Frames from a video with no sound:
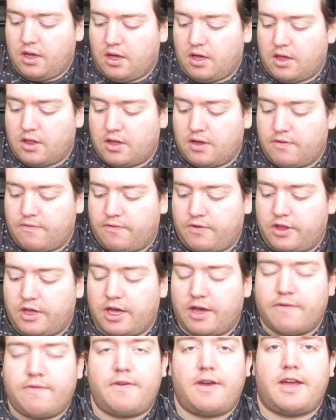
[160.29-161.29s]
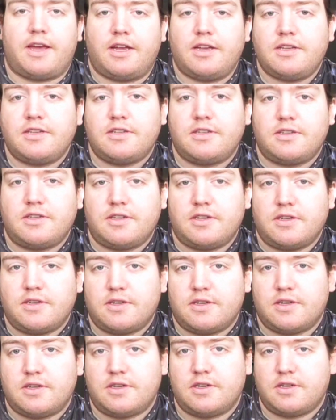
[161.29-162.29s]
And then for the FX,
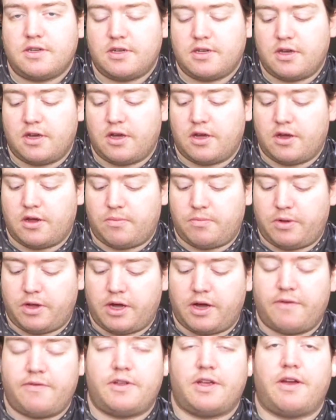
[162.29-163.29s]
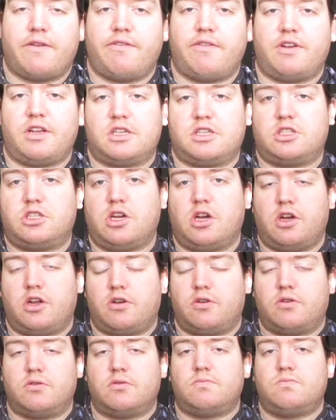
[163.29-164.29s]
you have to have
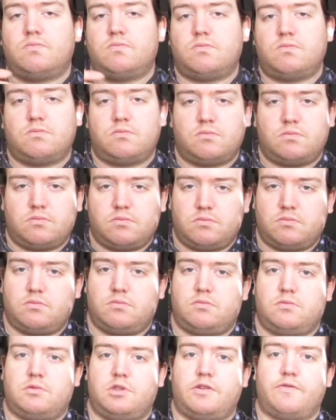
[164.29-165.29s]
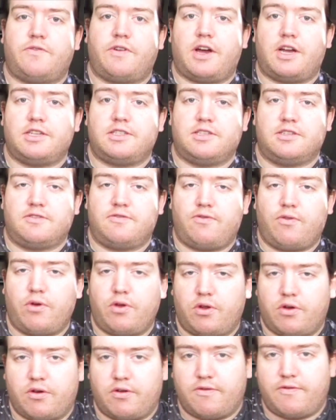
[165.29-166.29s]
external devices for
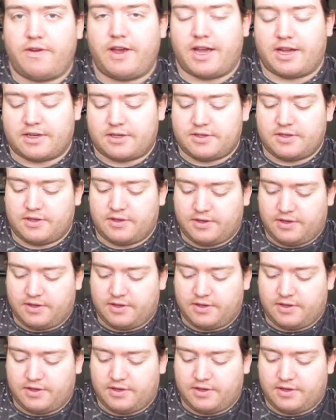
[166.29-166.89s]
your effects.